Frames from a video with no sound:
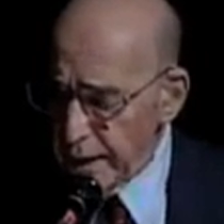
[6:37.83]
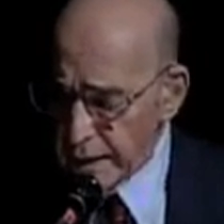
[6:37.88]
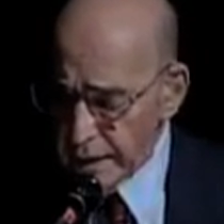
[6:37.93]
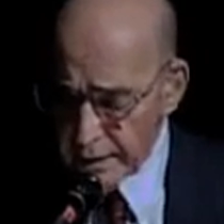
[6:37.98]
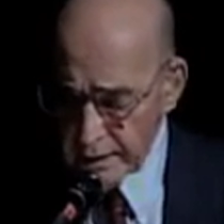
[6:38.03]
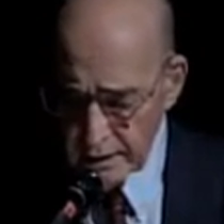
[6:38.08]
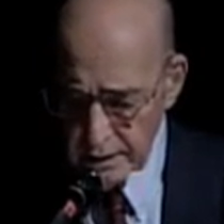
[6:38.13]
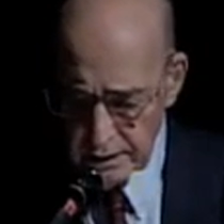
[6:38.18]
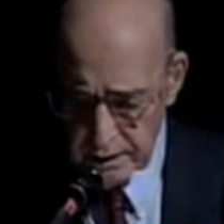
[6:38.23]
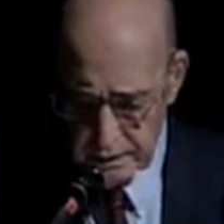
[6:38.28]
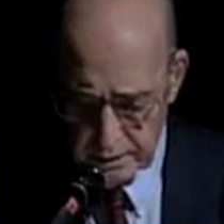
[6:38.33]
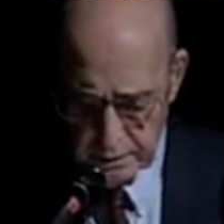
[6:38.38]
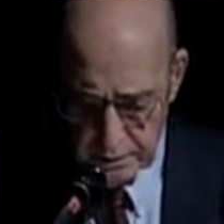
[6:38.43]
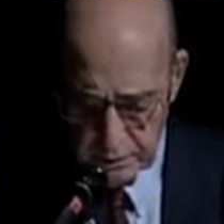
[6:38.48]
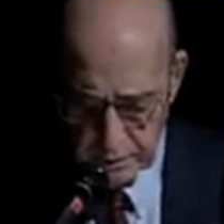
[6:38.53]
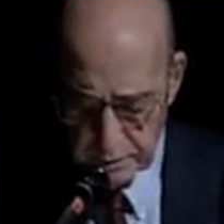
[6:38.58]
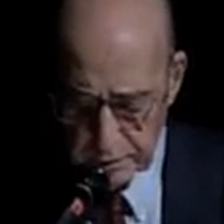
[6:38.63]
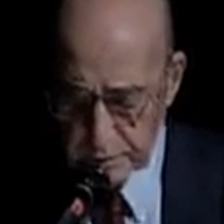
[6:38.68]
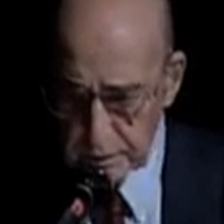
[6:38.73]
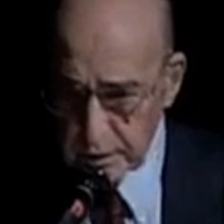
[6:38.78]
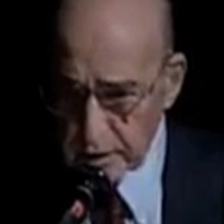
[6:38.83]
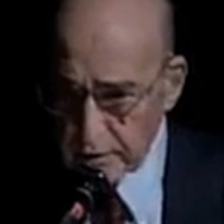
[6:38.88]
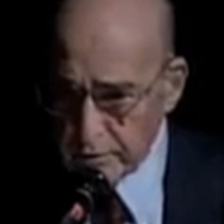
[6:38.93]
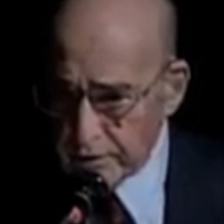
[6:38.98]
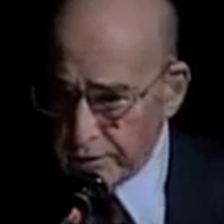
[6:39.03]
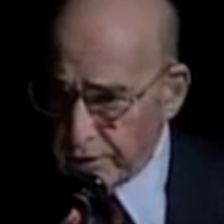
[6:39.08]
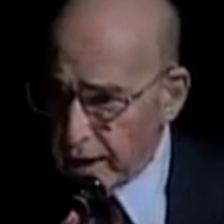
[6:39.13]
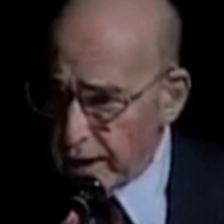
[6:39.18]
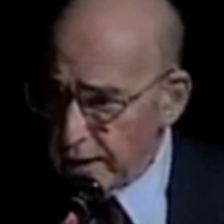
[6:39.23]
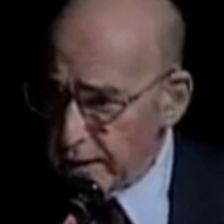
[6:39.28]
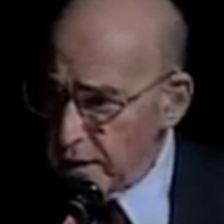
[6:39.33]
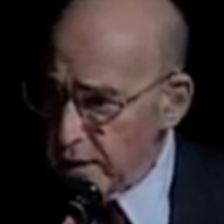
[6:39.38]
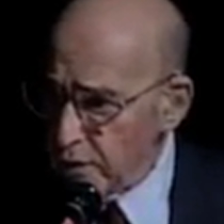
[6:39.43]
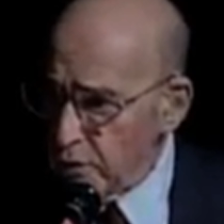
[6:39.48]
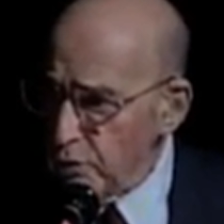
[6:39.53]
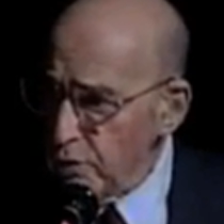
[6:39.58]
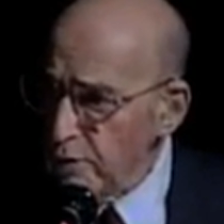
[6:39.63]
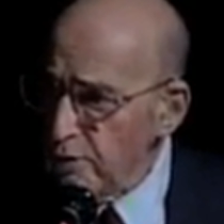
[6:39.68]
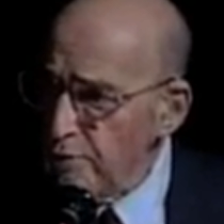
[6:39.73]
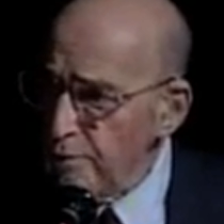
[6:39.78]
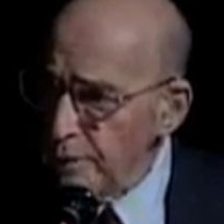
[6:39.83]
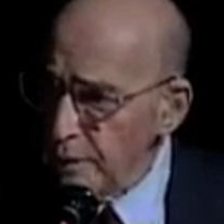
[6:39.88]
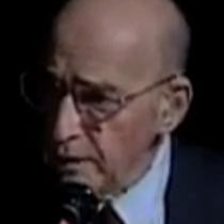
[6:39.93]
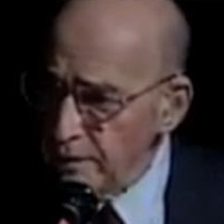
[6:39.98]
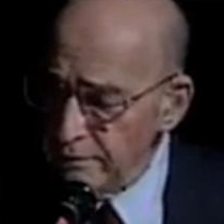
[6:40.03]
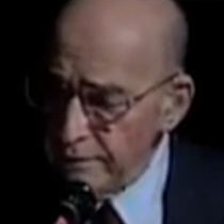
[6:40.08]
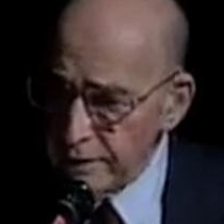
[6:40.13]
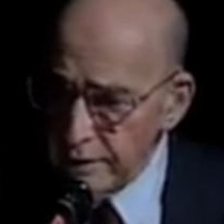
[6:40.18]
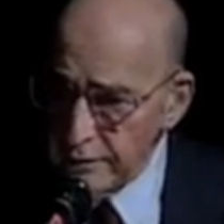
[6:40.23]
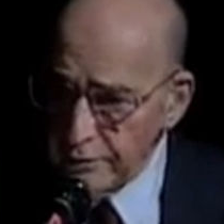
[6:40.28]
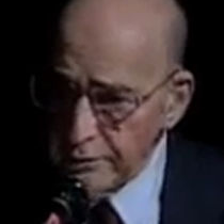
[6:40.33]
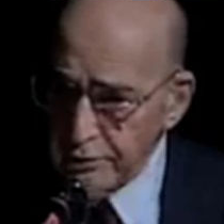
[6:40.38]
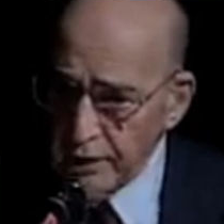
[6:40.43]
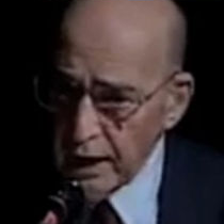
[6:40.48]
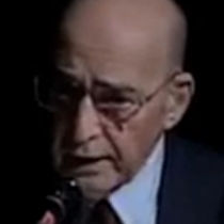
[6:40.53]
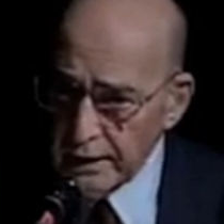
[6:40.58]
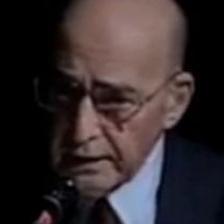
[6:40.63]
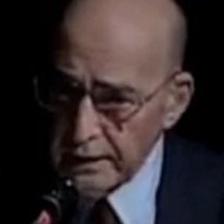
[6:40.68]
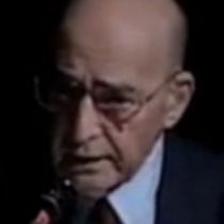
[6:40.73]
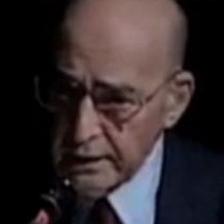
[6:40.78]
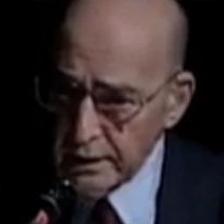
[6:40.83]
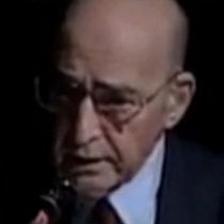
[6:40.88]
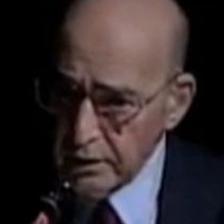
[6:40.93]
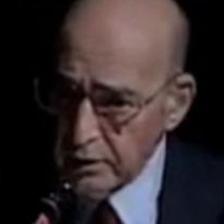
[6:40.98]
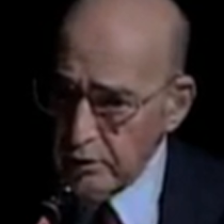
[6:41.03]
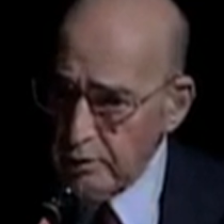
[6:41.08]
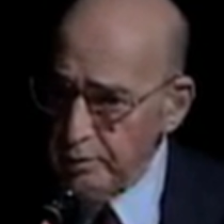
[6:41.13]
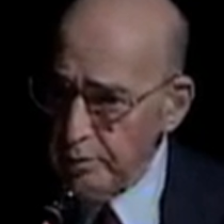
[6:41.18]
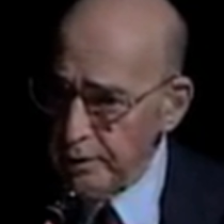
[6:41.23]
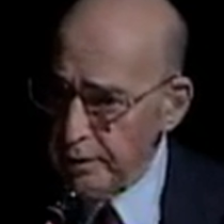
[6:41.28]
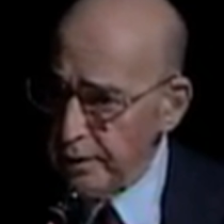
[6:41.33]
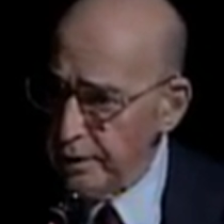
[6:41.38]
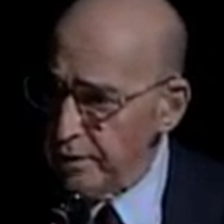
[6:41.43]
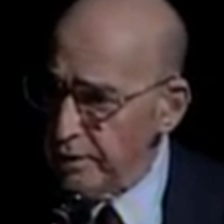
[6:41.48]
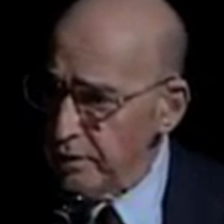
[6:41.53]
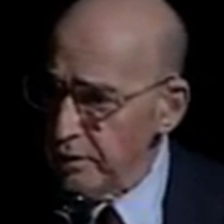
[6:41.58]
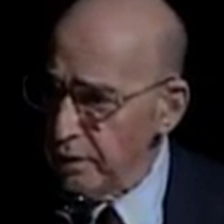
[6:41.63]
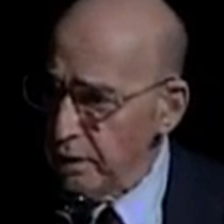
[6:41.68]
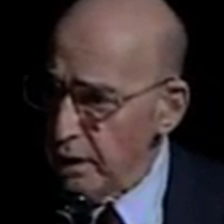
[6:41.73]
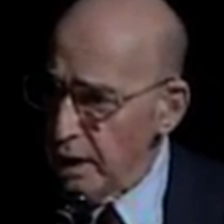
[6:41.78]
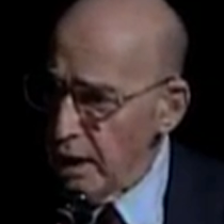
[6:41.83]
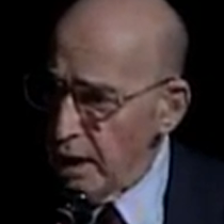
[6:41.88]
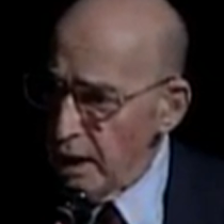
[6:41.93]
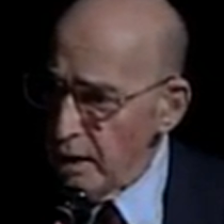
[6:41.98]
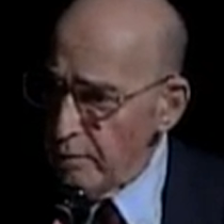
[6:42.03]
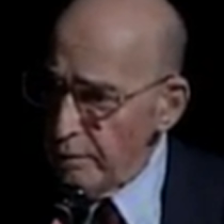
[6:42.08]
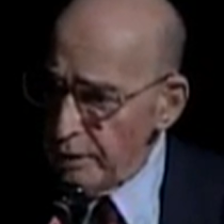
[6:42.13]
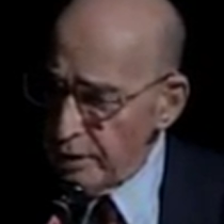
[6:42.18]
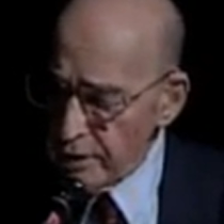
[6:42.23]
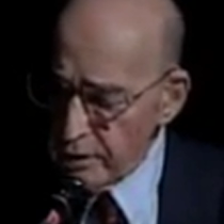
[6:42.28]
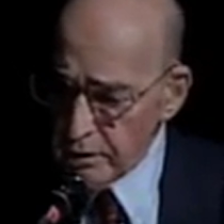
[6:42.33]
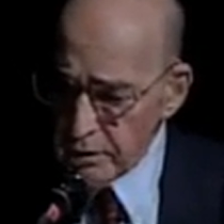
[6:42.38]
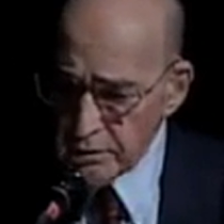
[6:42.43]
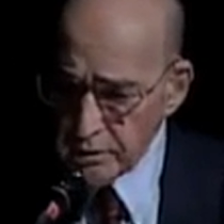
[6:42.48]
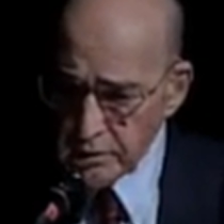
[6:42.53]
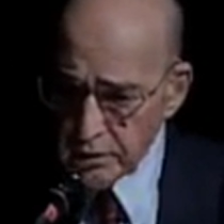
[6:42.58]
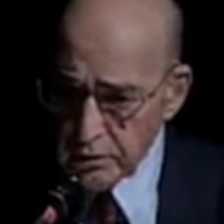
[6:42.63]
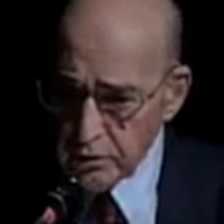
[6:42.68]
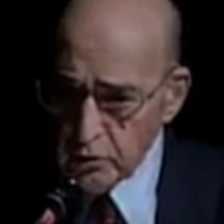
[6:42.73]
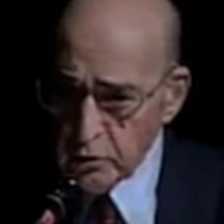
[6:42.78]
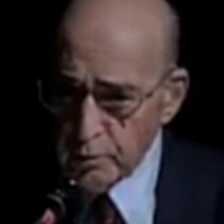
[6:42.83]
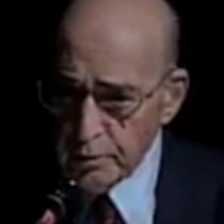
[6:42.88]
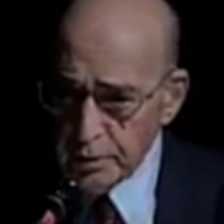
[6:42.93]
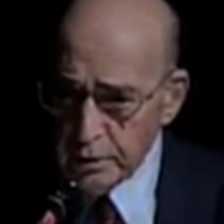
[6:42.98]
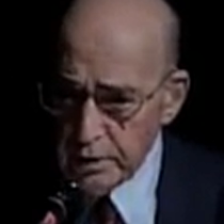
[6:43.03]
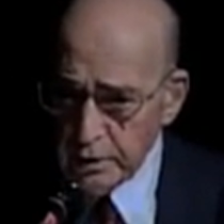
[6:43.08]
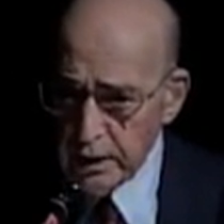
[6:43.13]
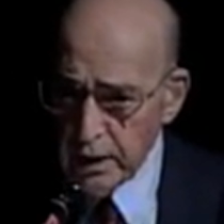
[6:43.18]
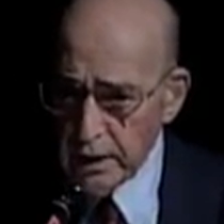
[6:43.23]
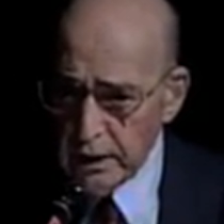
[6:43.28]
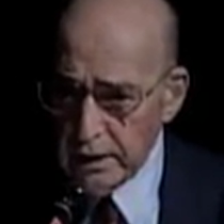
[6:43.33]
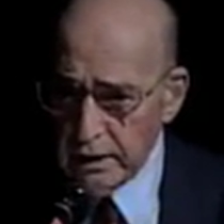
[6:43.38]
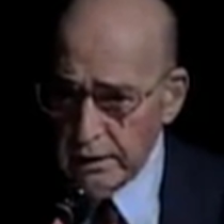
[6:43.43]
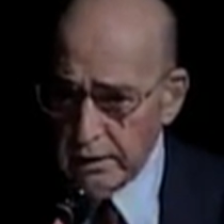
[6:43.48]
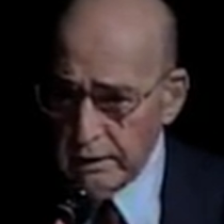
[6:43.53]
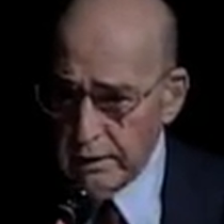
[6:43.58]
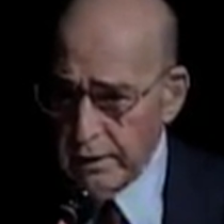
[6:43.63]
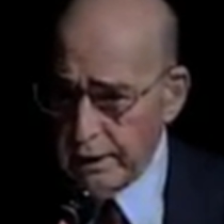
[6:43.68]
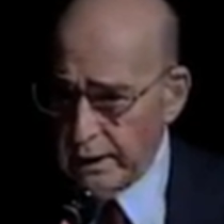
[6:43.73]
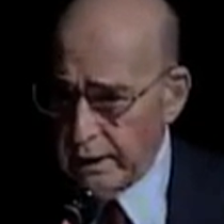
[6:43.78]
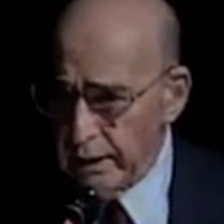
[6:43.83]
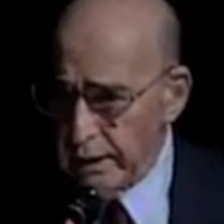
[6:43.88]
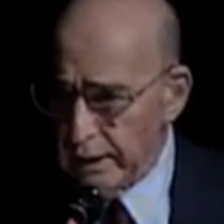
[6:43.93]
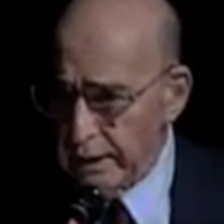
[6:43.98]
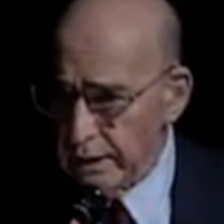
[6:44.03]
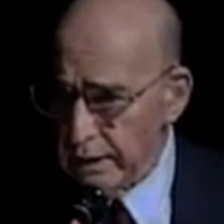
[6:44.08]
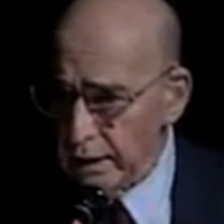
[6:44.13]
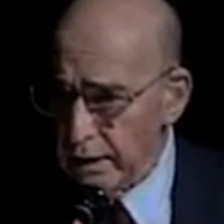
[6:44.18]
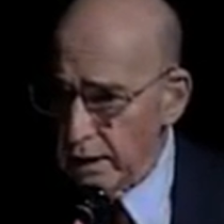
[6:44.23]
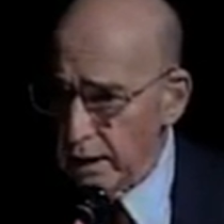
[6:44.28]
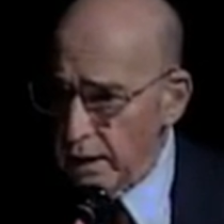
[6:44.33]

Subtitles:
This was could have been a very frightening experience, because superiority of the air